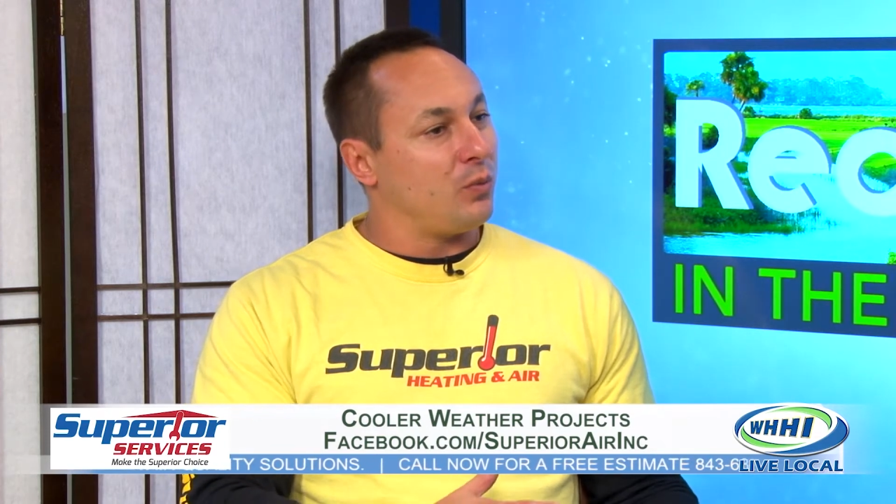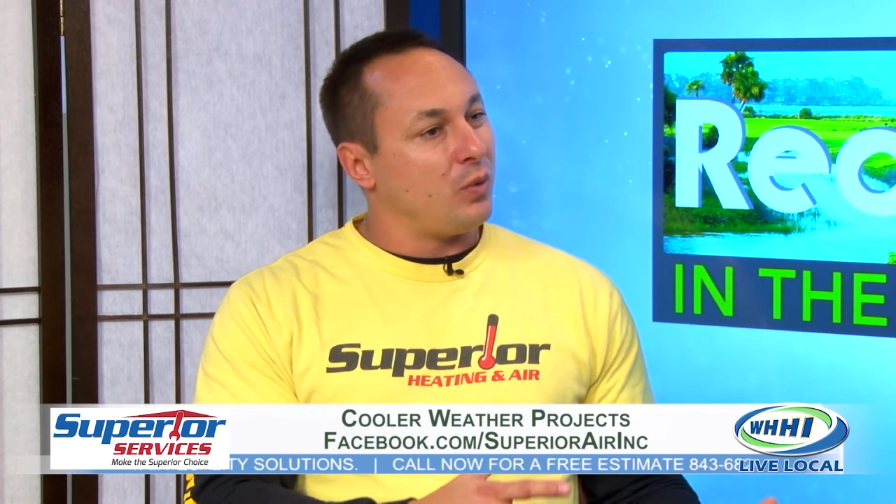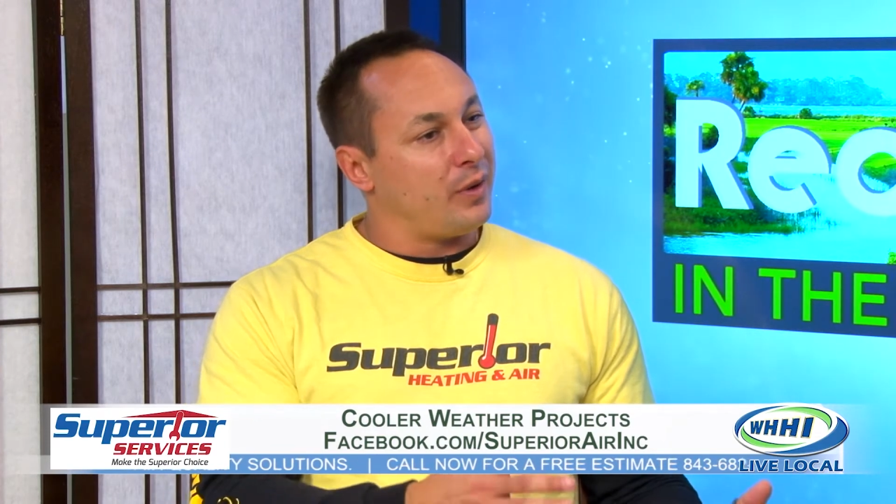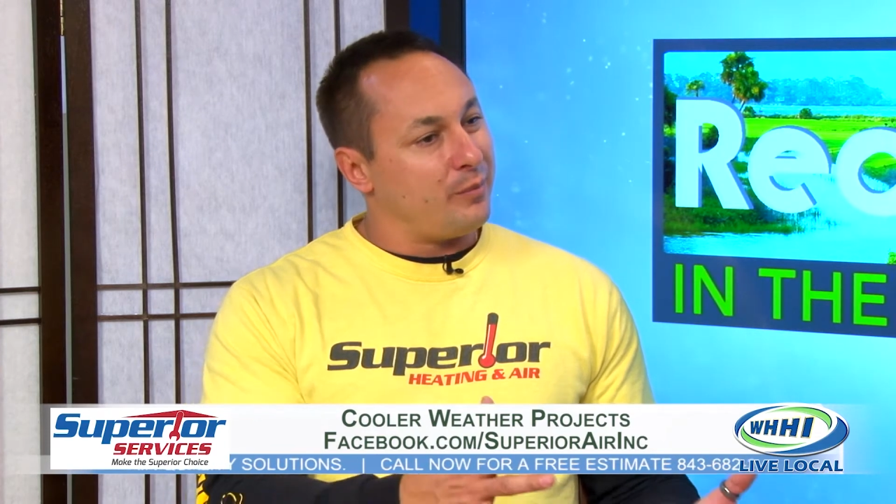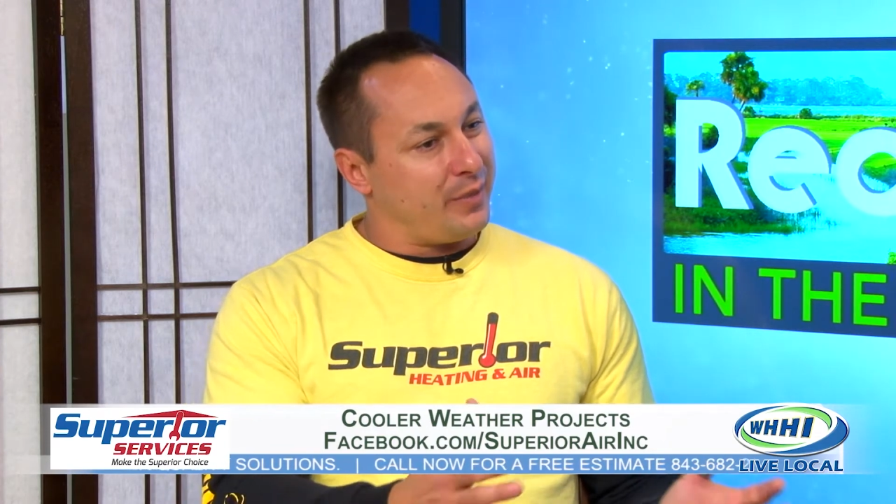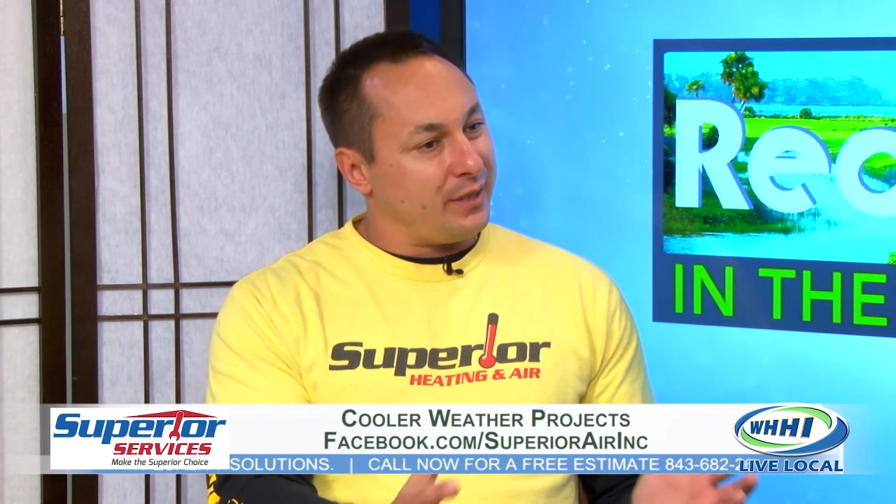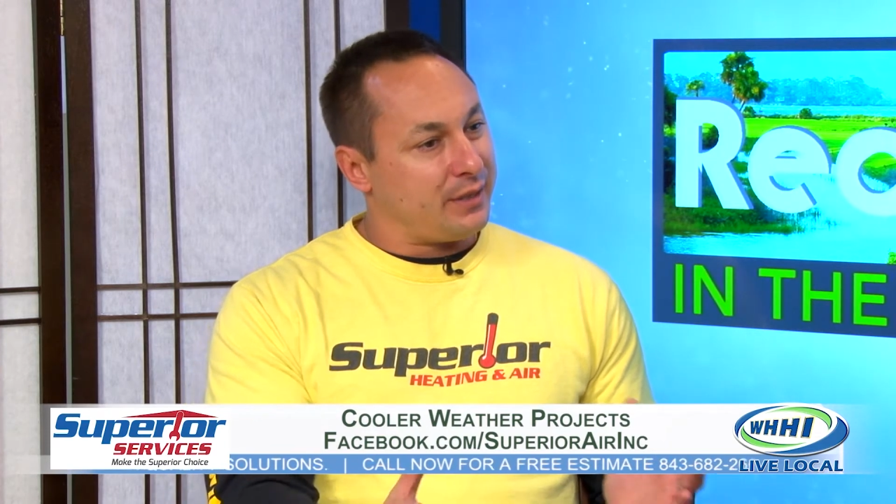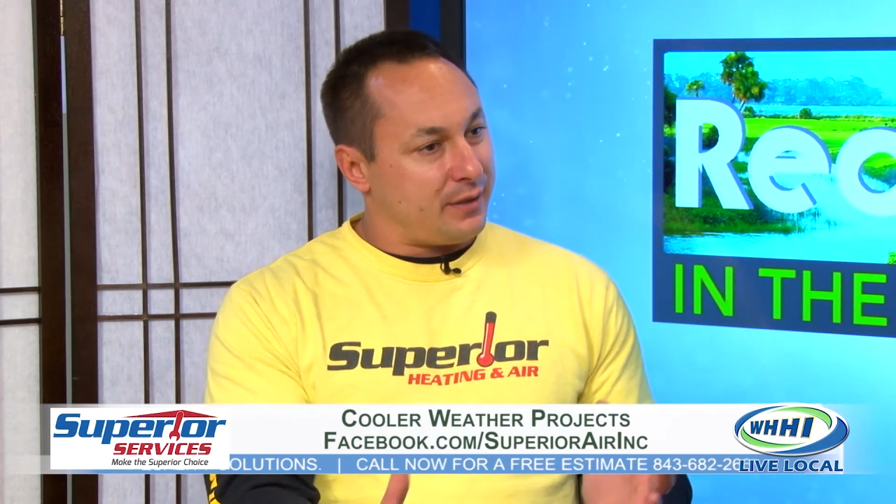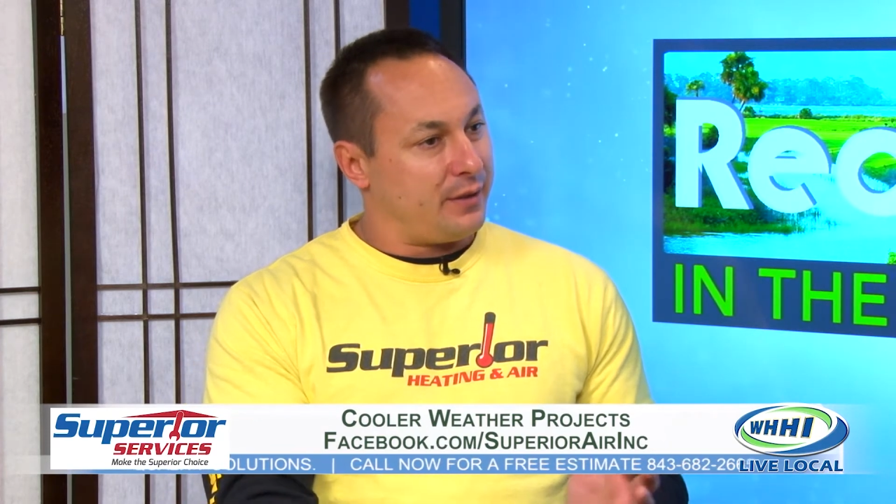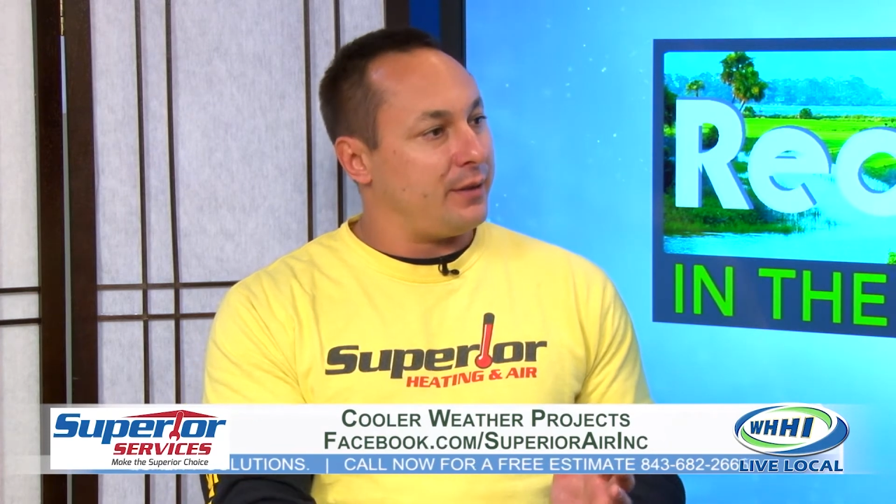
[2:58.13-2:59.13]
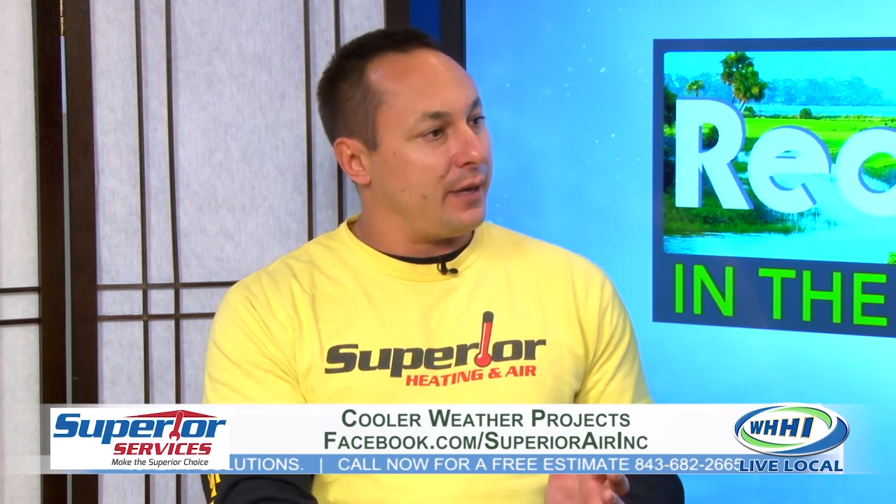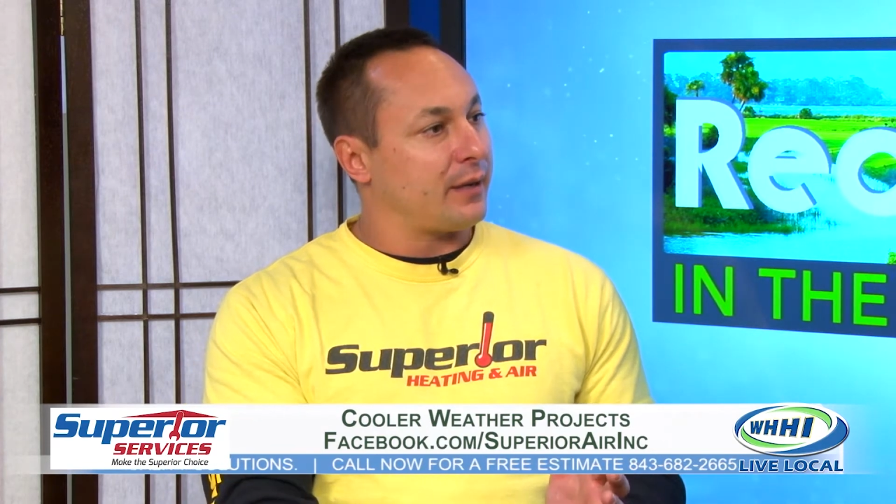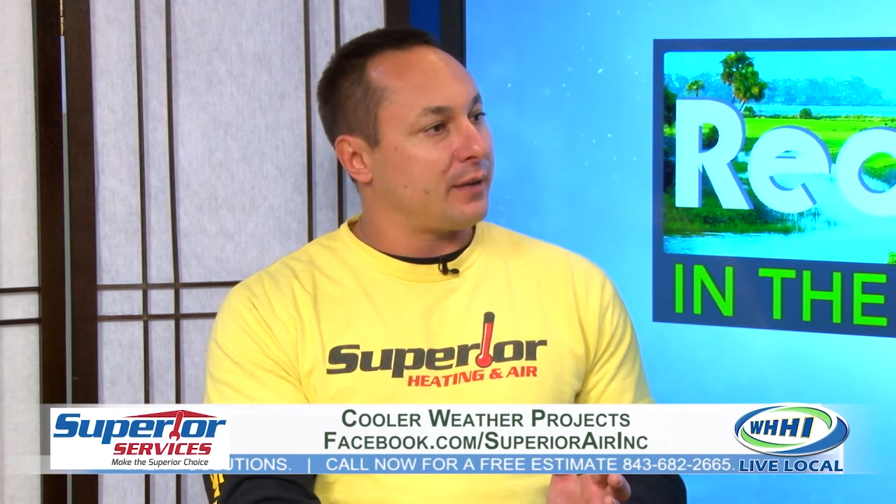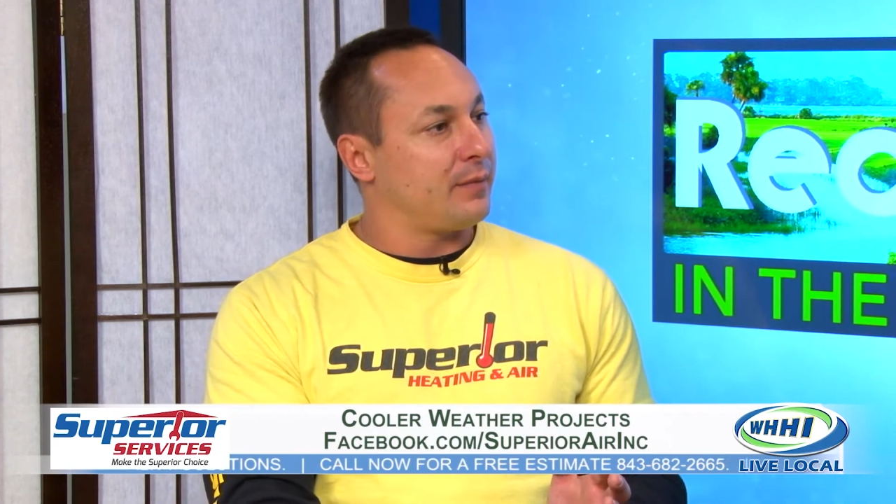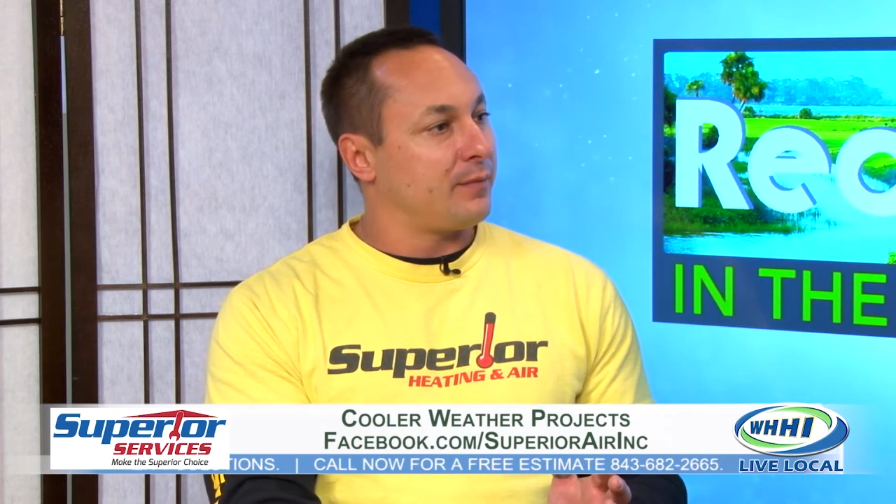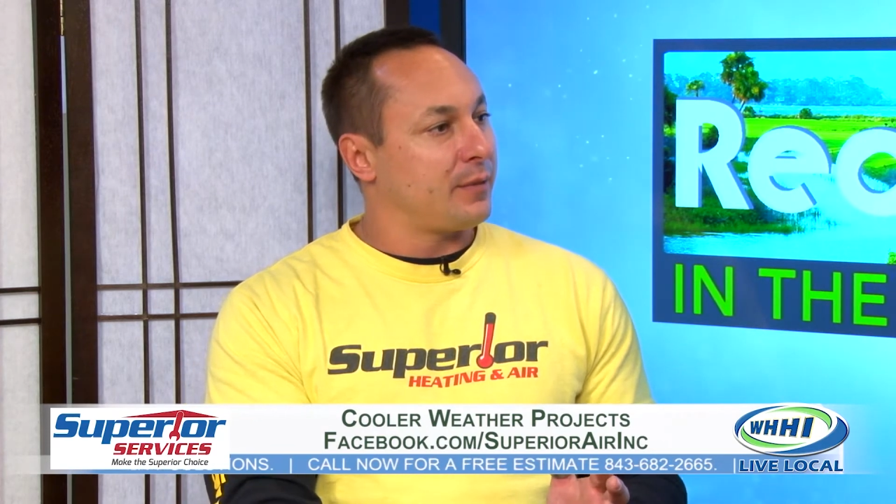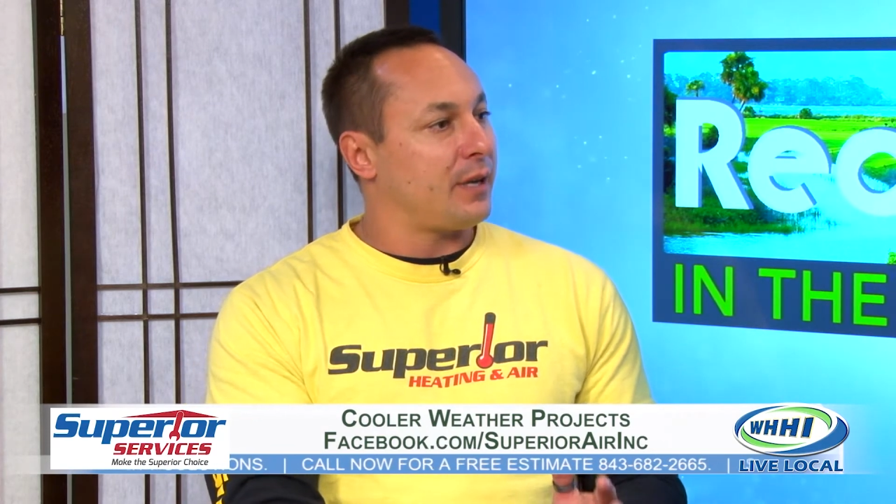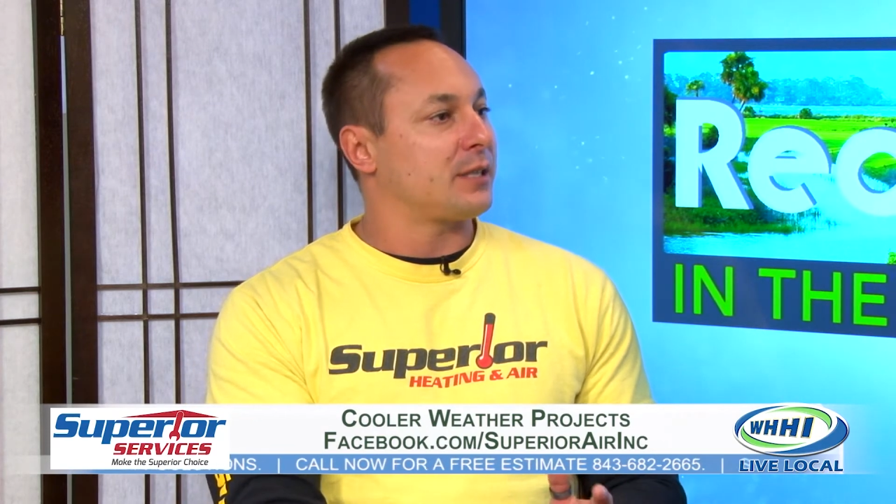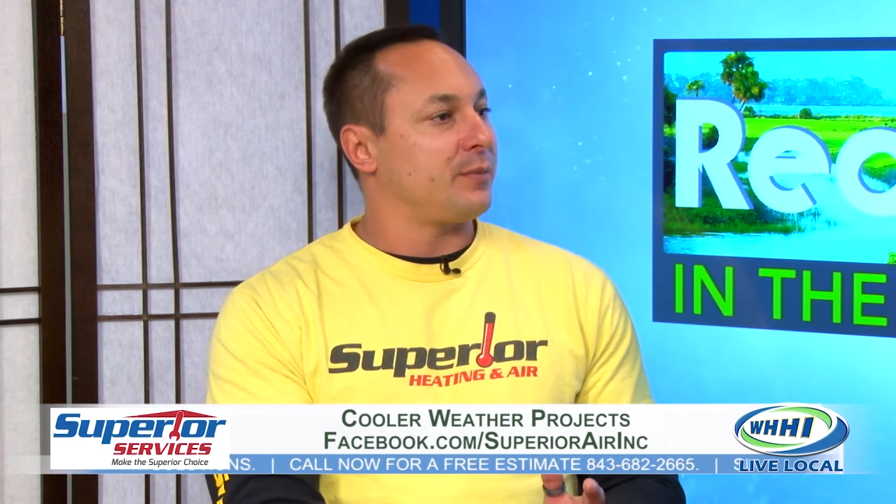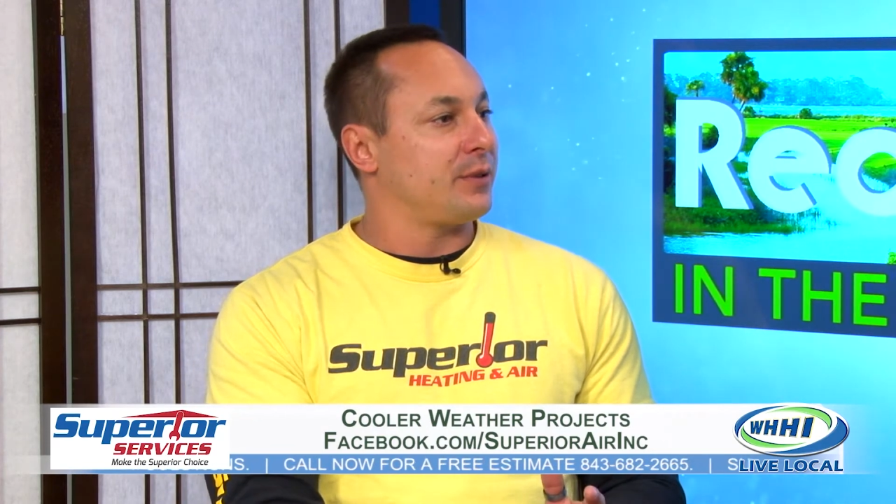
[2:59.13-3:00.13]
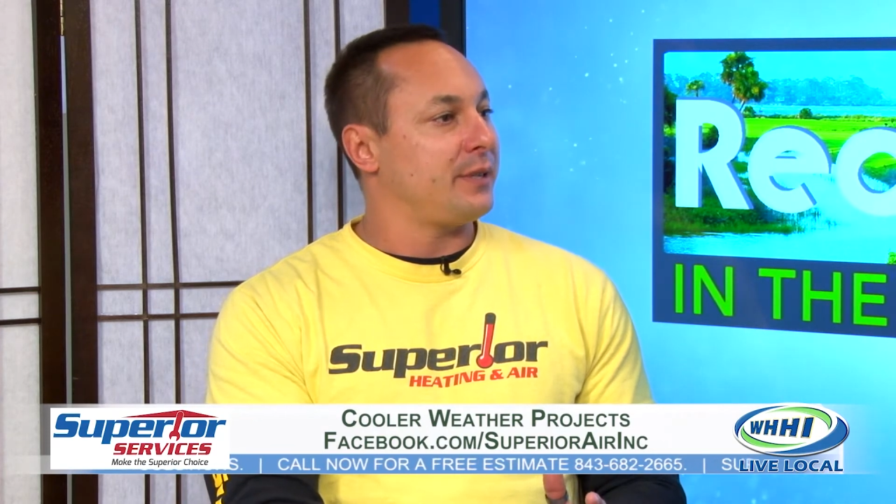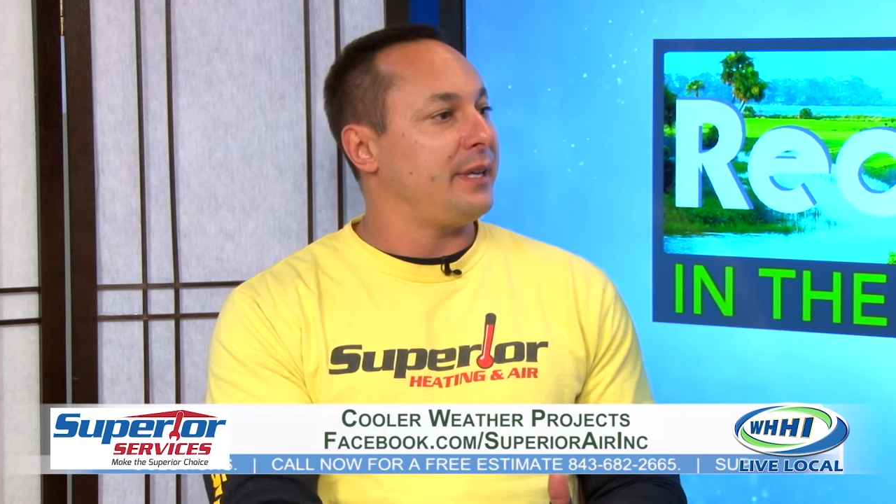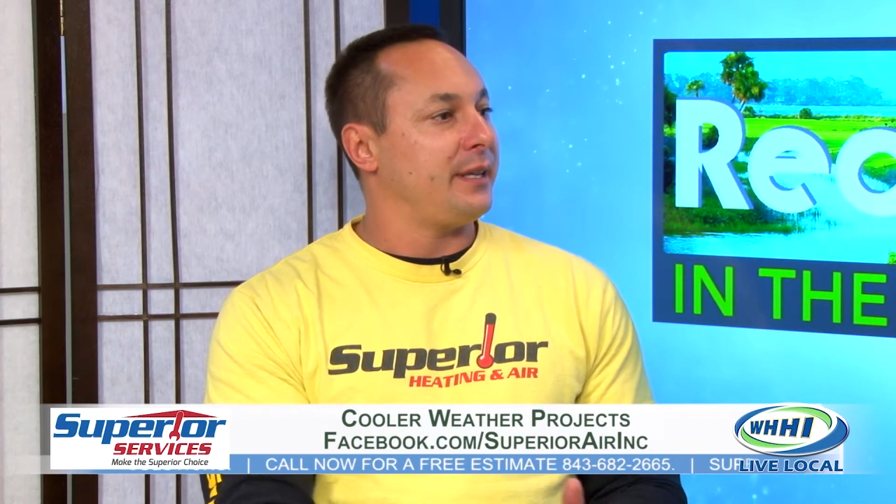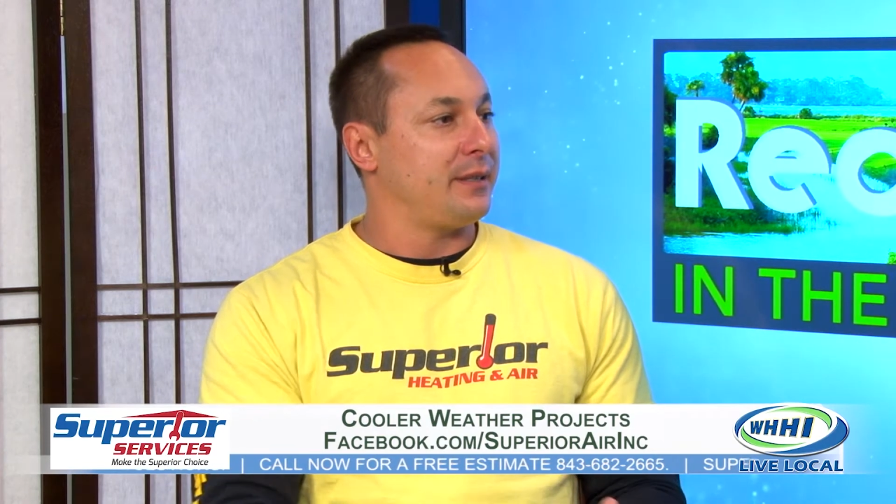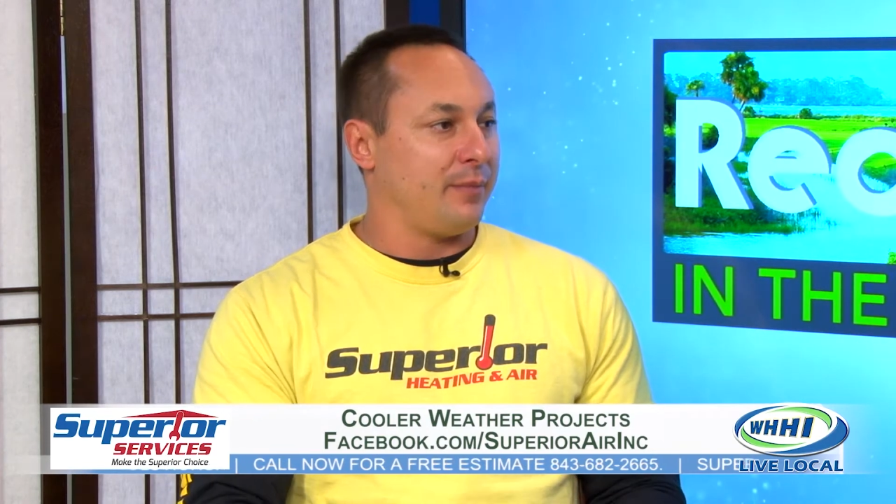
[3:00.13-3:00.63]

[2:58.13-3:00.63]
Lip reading: what meets the customer's needs.